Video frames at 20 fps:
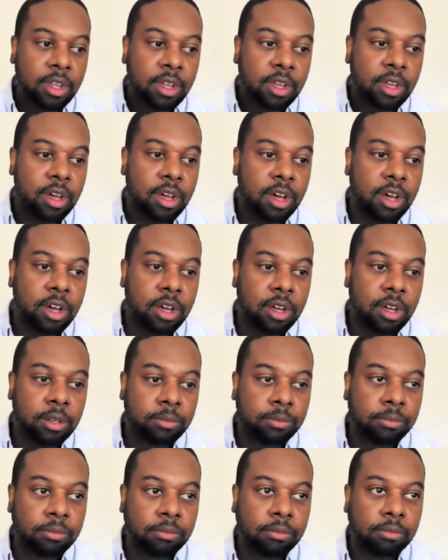
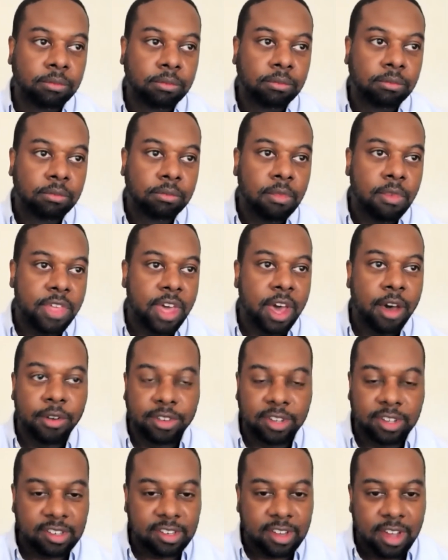That was
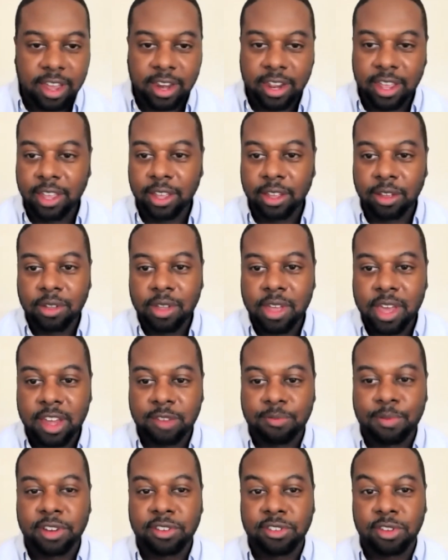exciting. As
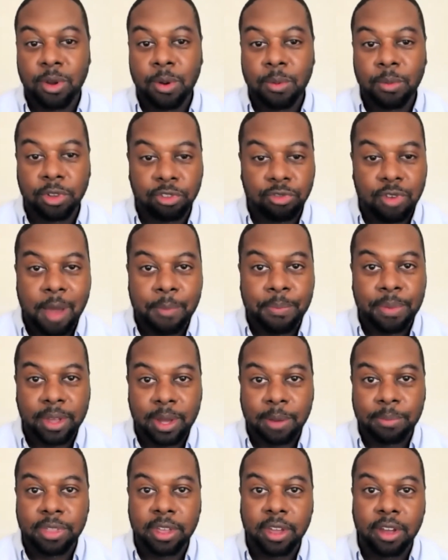my term was wrapping
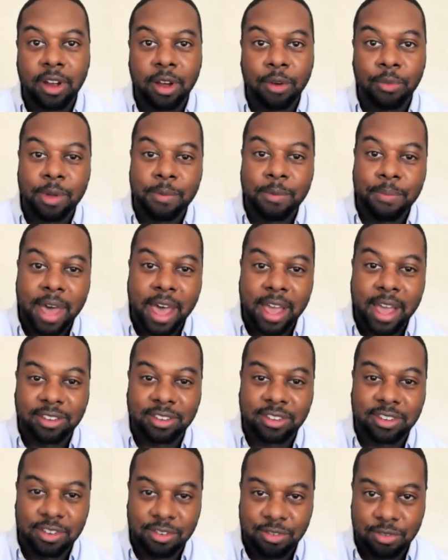up there, I went back
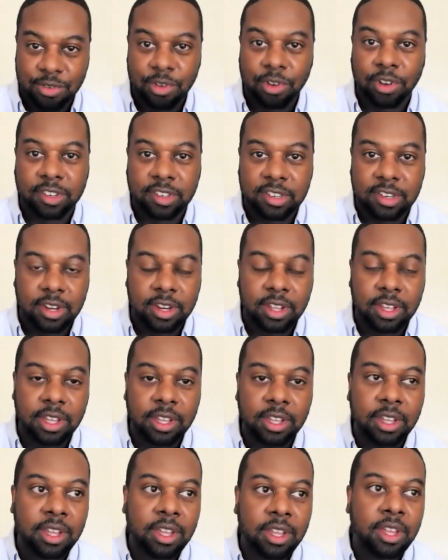to New York City
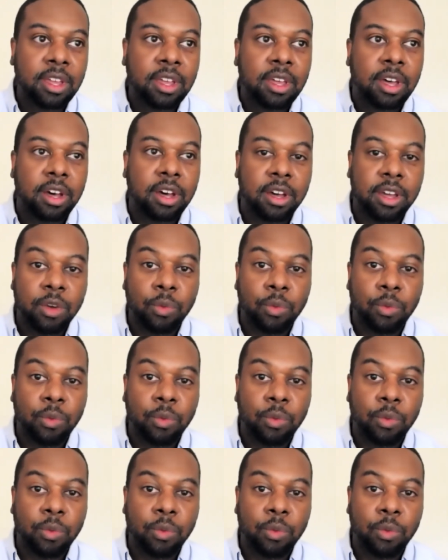and